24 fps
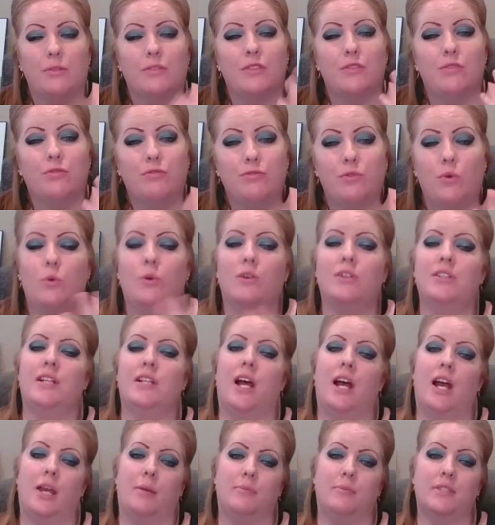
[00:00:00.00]
out of the four
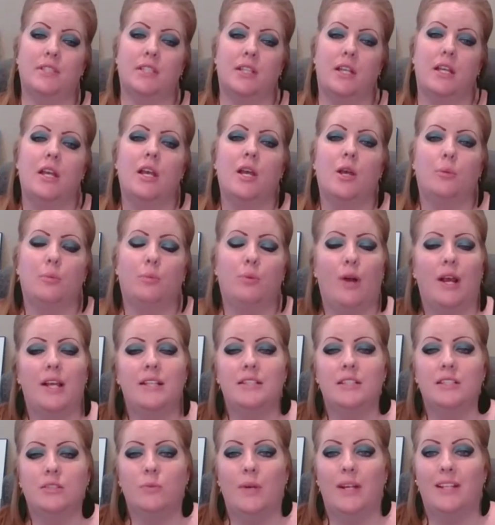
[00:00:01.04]
times
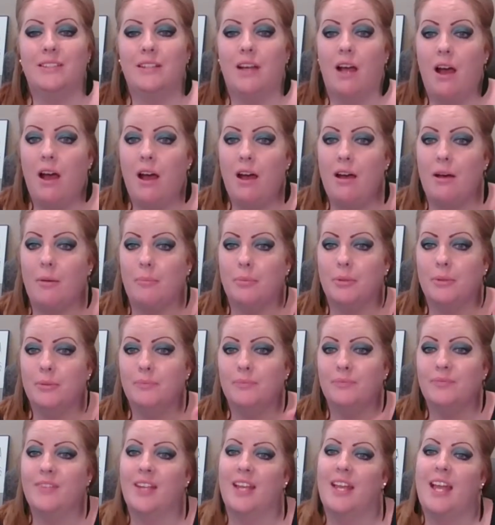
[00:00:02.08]
prices went up.
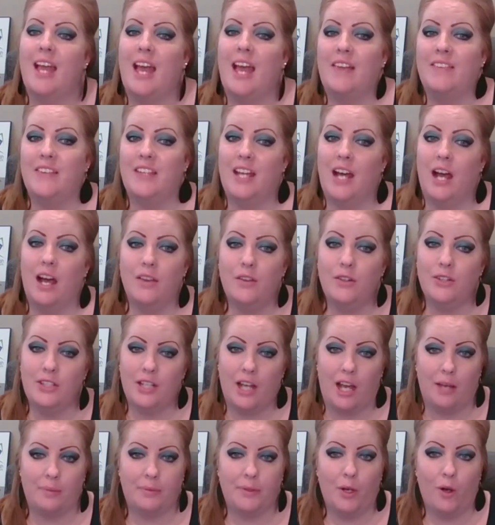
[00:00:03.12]
And the other
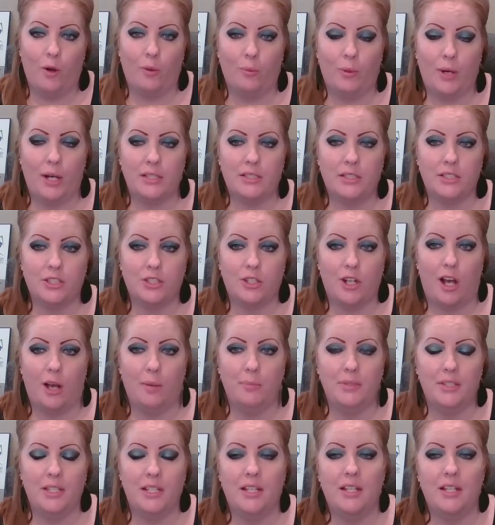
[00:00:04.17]
time the home prices
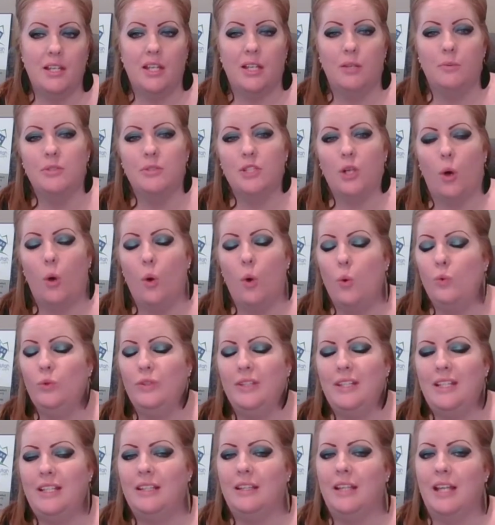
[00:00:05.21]
dropped, it was
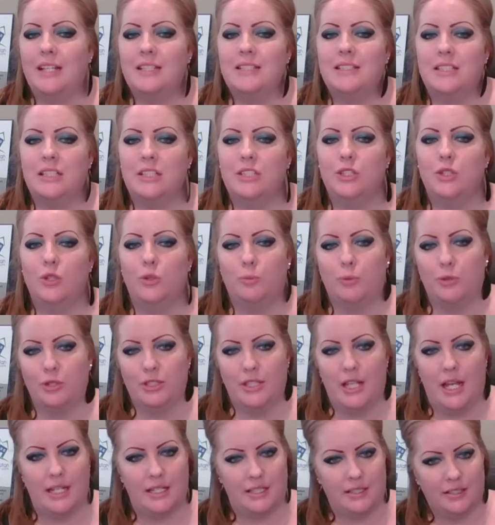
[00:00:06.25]
only less than
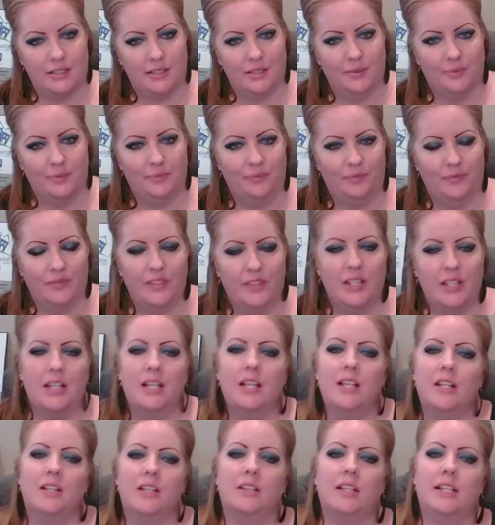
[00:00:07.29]
2%.
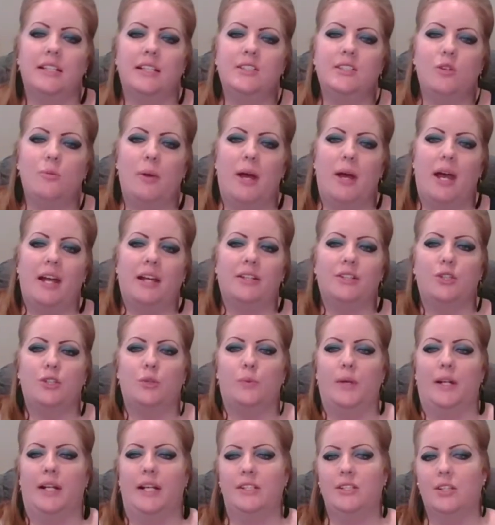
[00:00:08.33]
Let's go back to
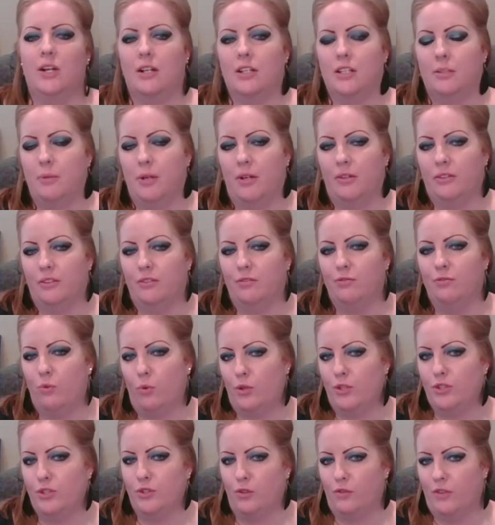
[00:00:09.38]
when I talked about the
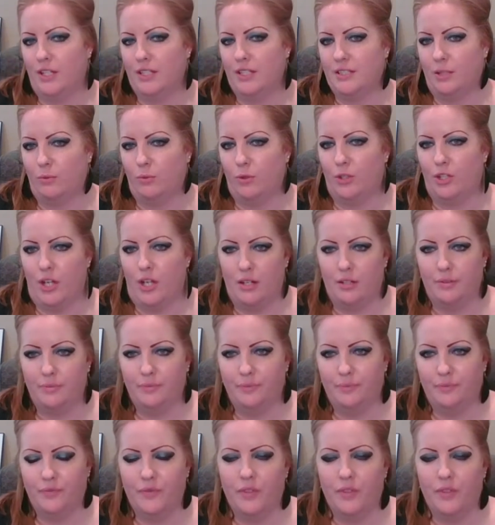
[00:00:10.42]
four surveys that were done.